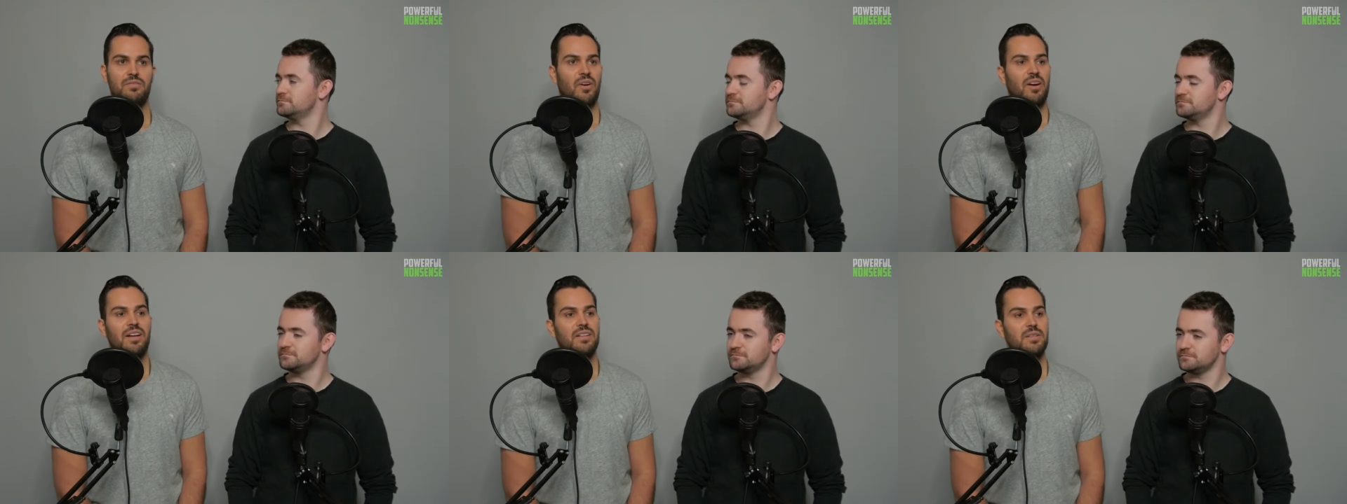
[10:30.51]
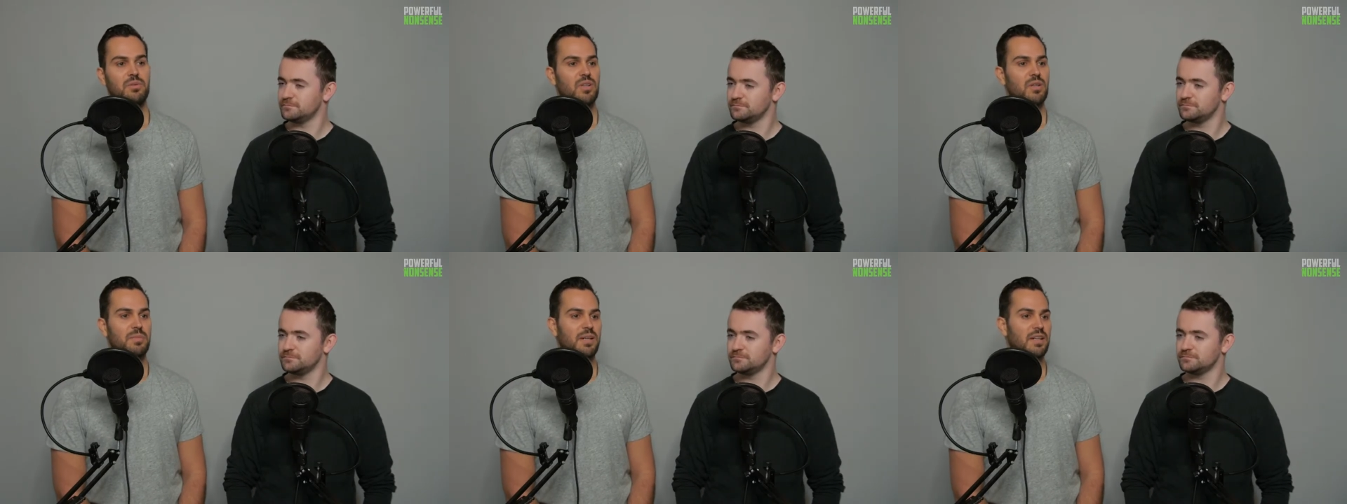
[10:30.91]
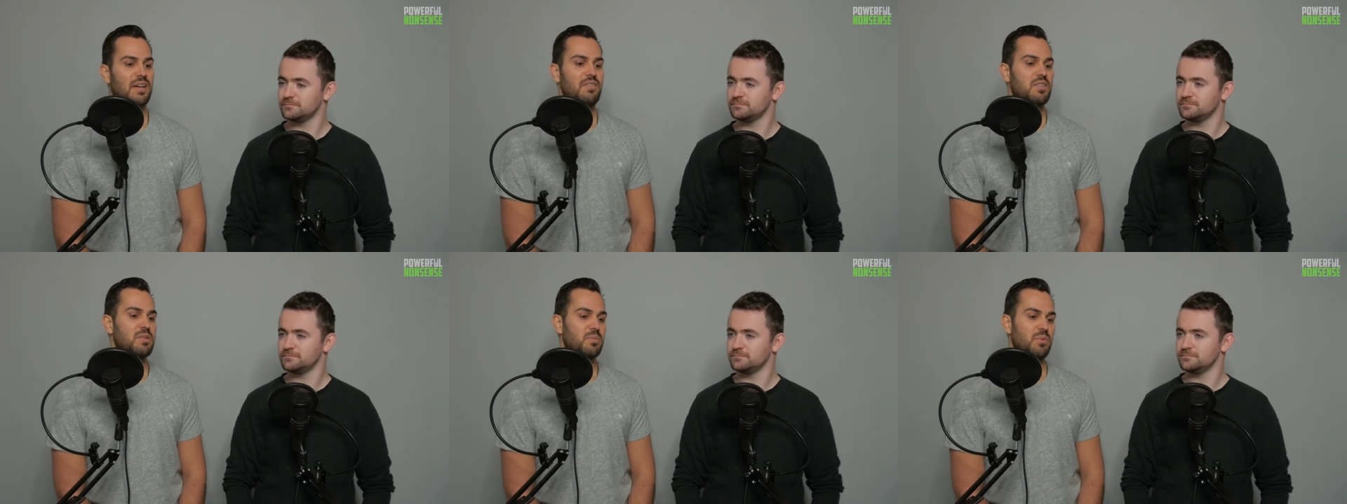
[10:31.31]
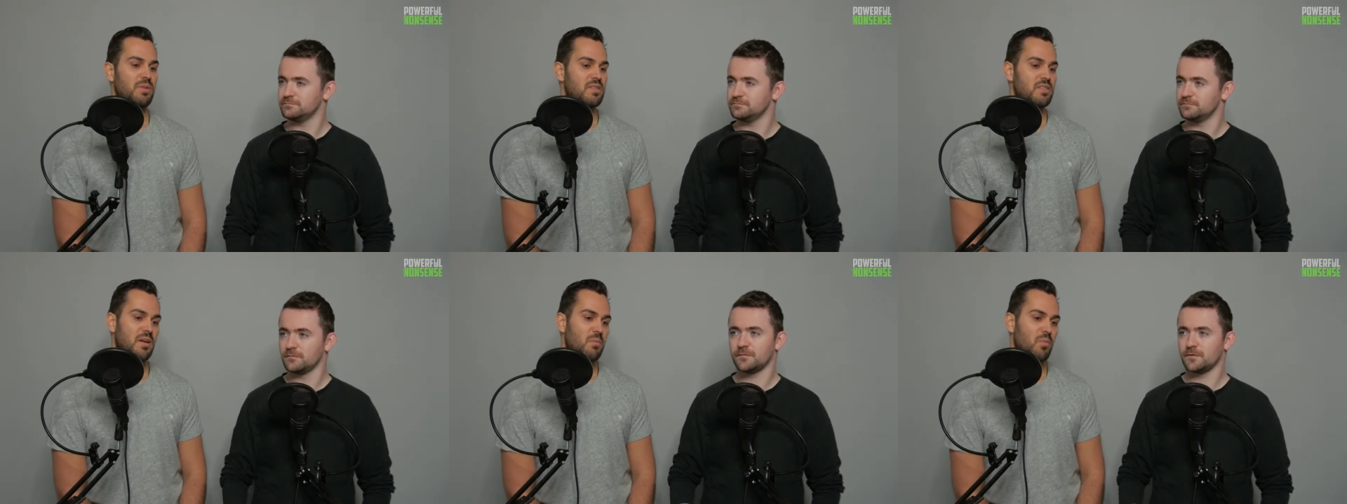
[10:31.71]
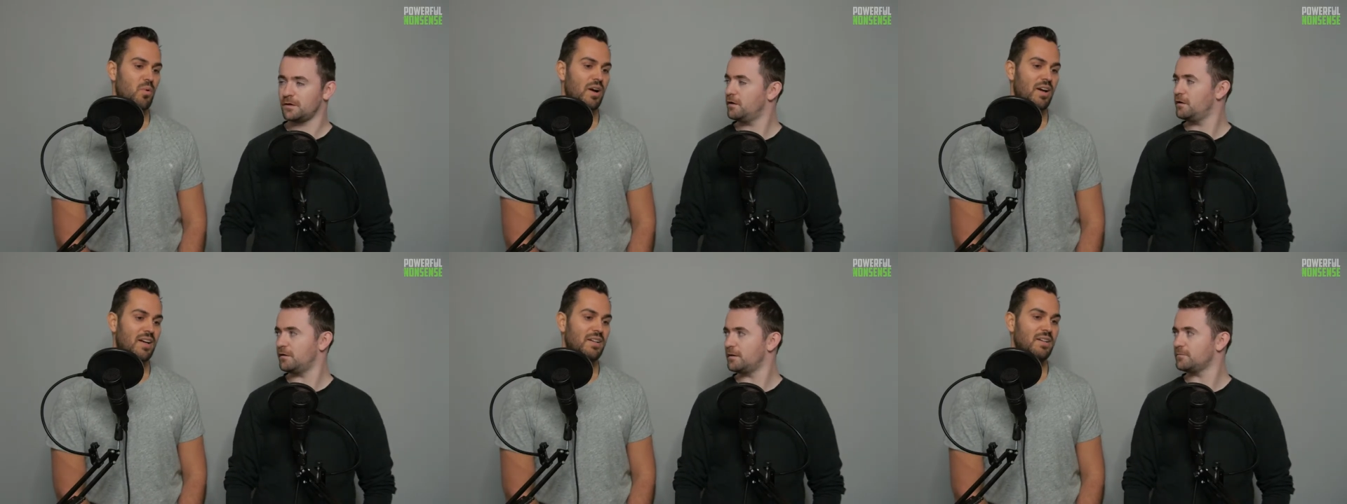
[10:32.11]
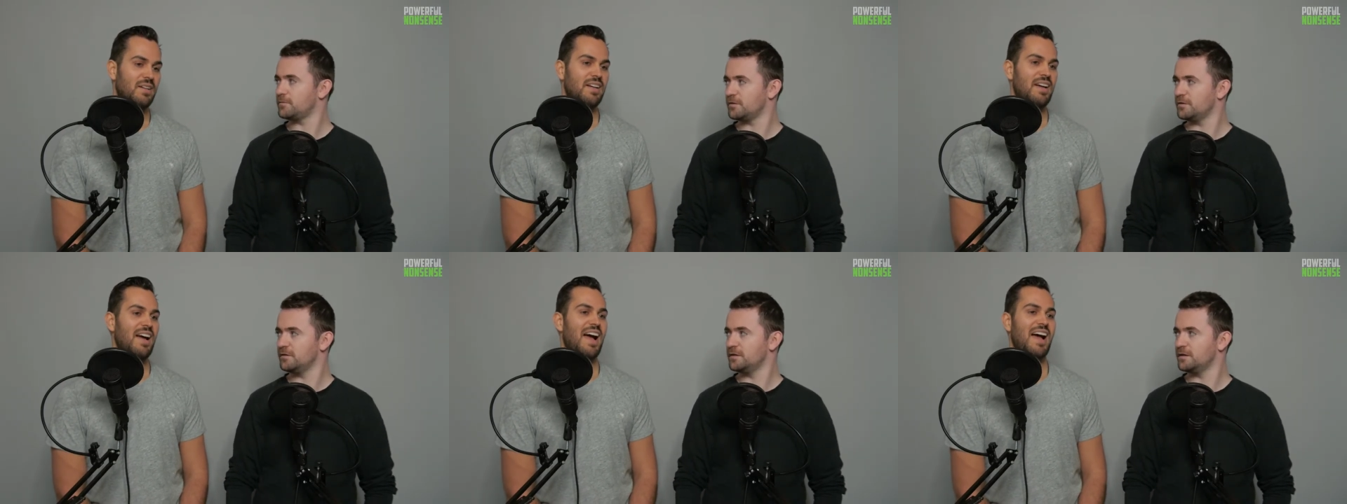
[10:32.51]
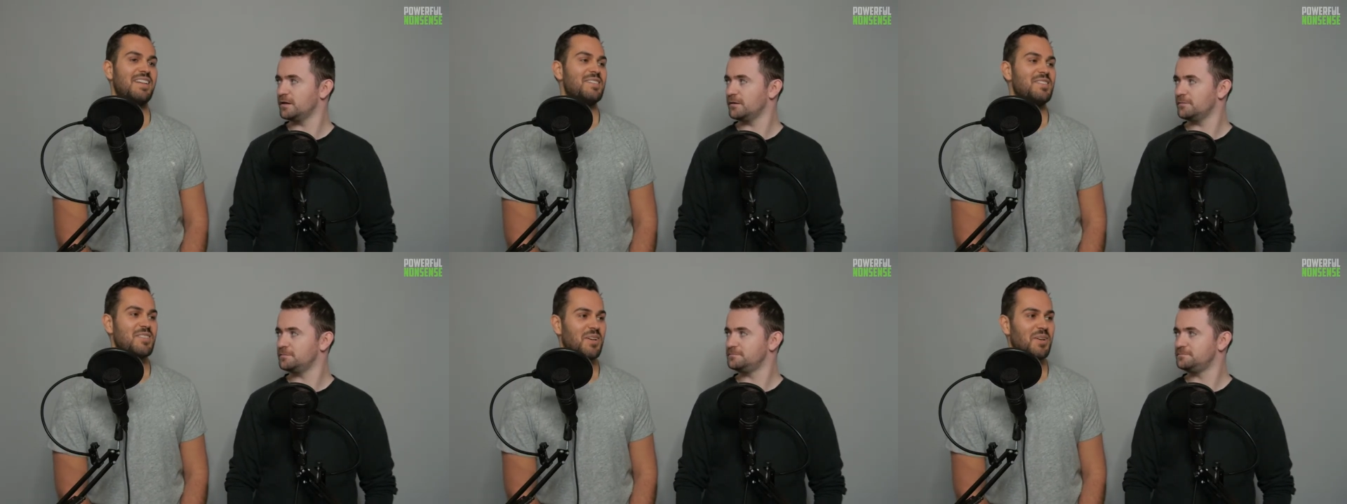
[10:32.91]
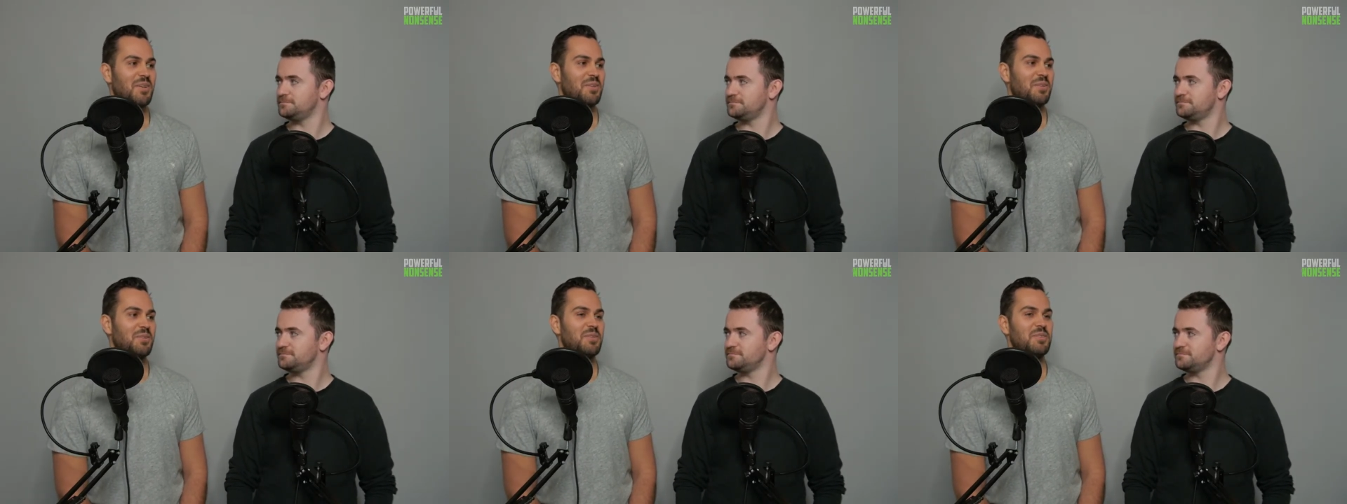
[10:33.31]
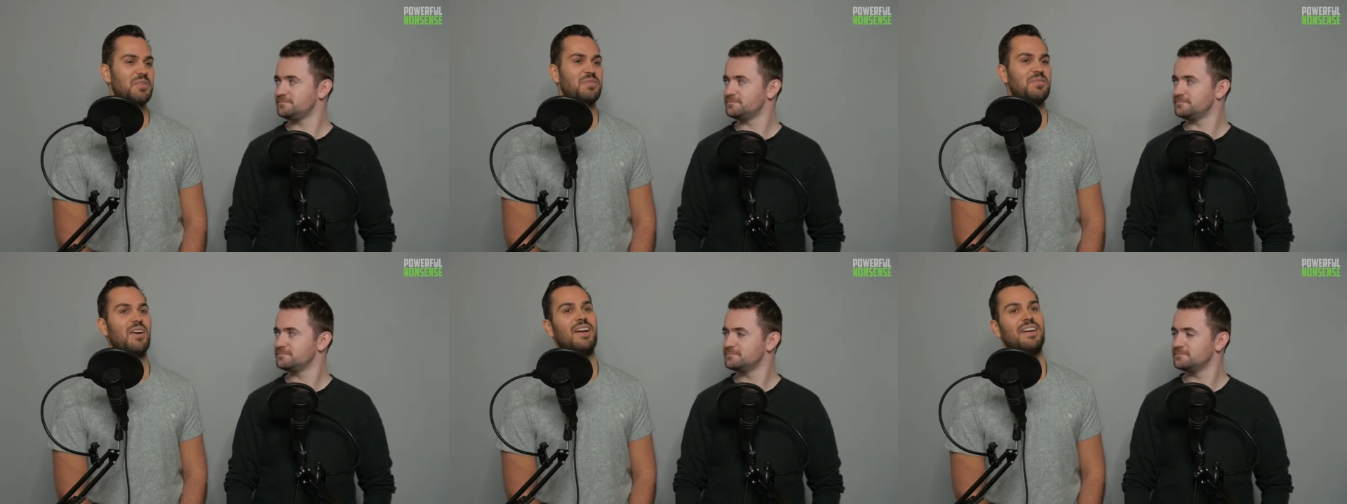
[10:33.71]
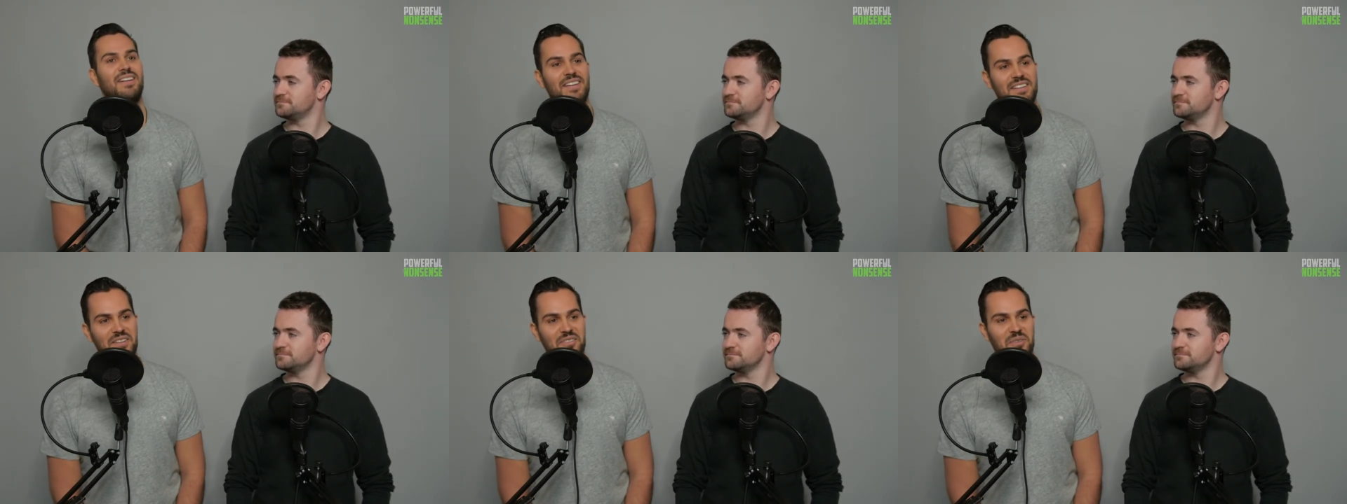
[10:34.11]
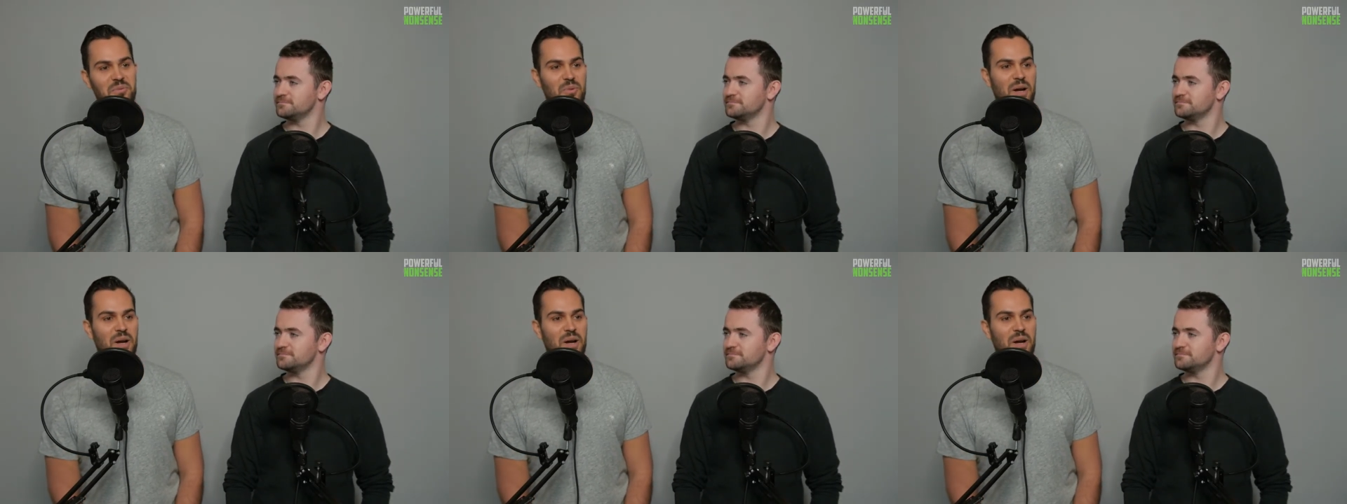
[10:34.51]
Speaker 1: Failure is going to be inevitable in some way. Oh, absolutely. And yeah. so you're just failing in a different